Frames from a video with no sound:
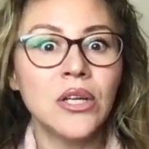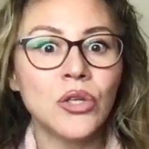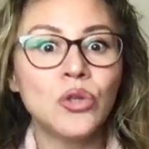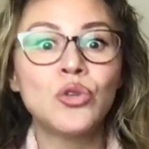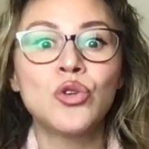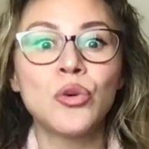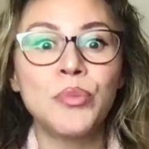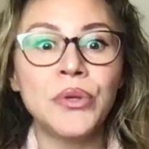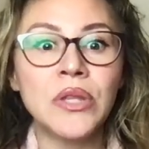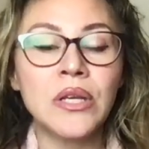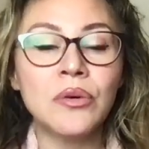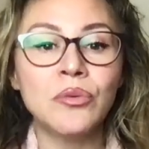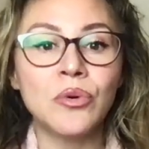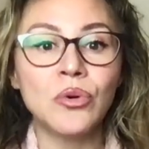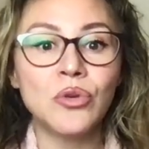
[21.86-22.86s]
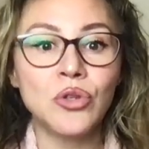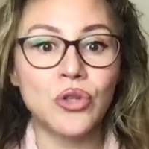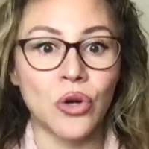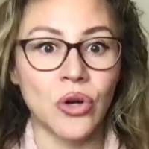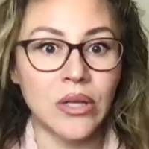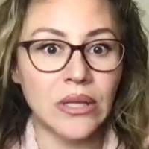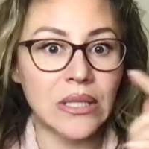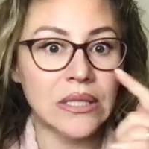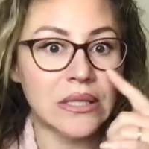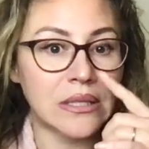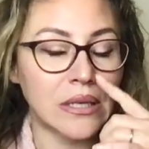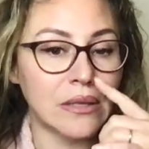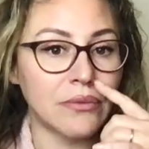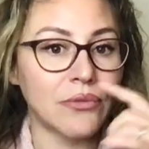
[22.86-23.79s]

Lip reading: Jupiter will join the sun.